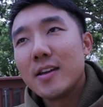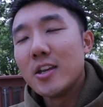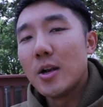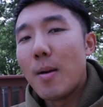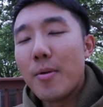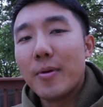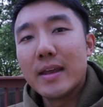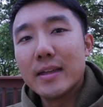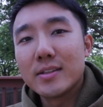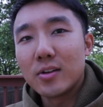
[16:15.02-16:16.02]
you know, I'd be able to
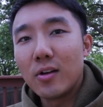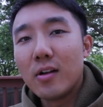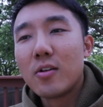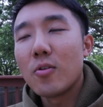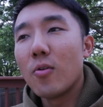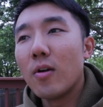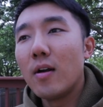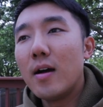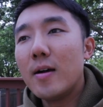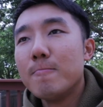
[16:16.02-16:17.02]
answer or,
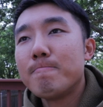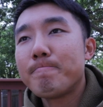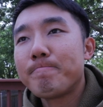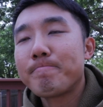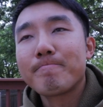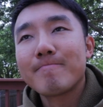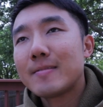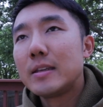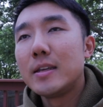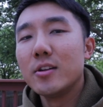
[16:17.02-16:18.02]
uh,
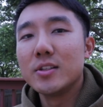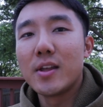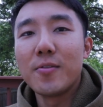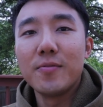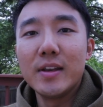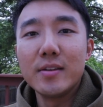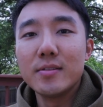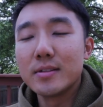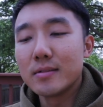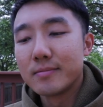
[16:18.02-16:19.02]
you know, just other
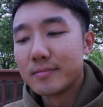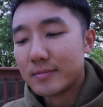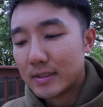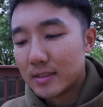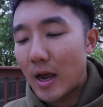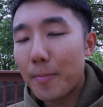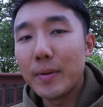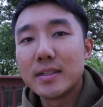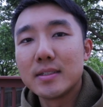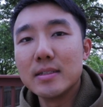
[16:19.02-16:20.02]
videos or
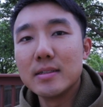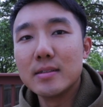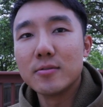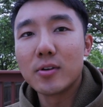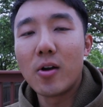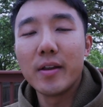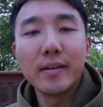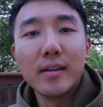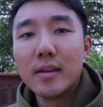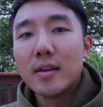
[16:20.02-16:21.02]
topics in regarding,
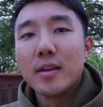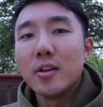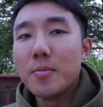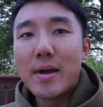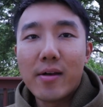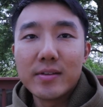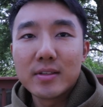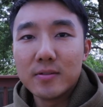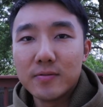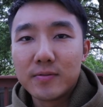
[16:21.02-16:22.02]
you know, the
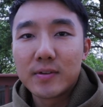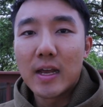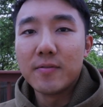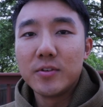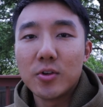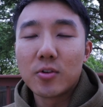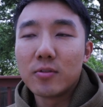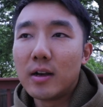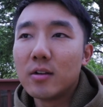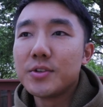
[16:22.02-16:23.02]
balance of kind of two
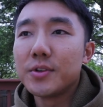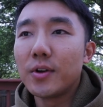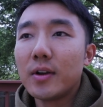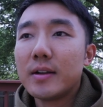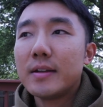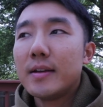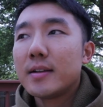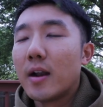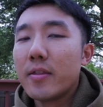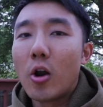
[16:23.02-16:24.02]
careers or
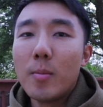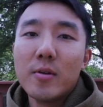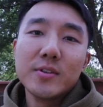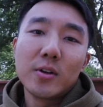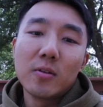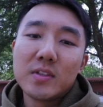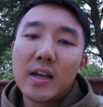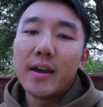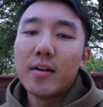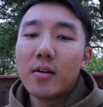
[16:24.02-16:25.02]
kind of the Army Reserve
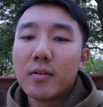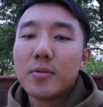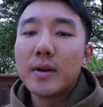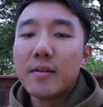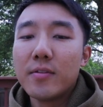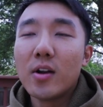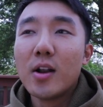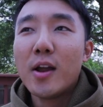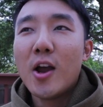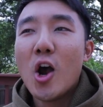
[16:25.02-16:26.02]
side or whatever
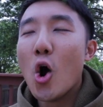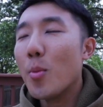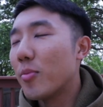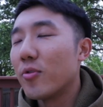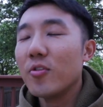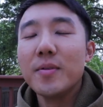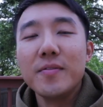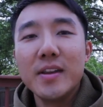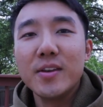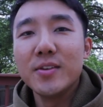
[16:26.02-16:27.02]
home improvement
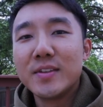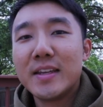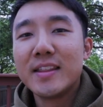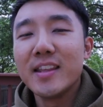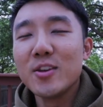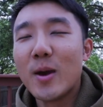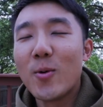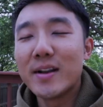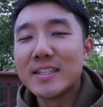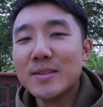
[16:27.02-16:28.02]
videos that you might
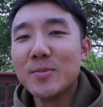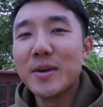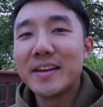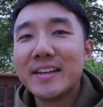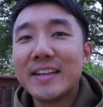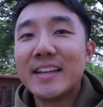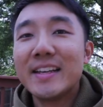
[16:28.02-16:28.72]
want to see me make.